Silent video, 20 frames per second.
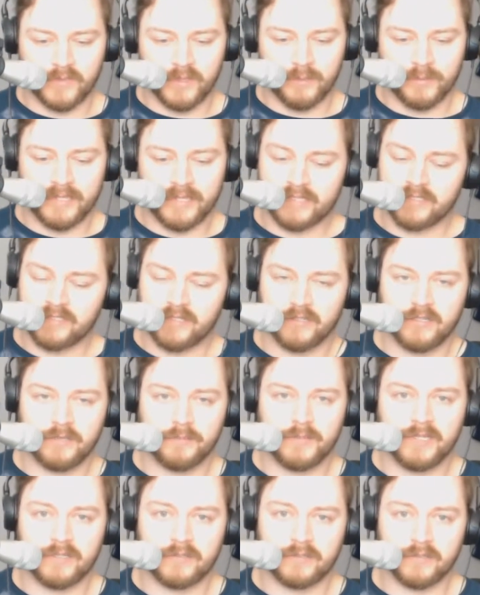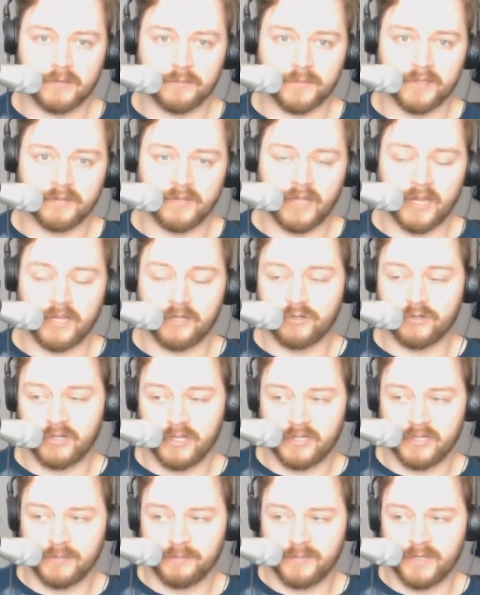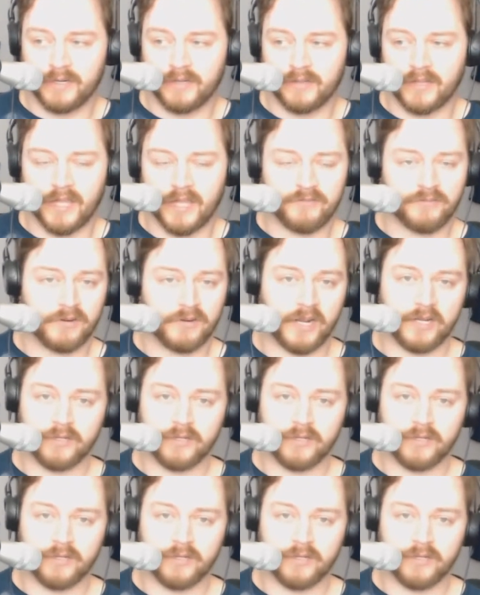But that's still to be determined. I could end up being a lifer.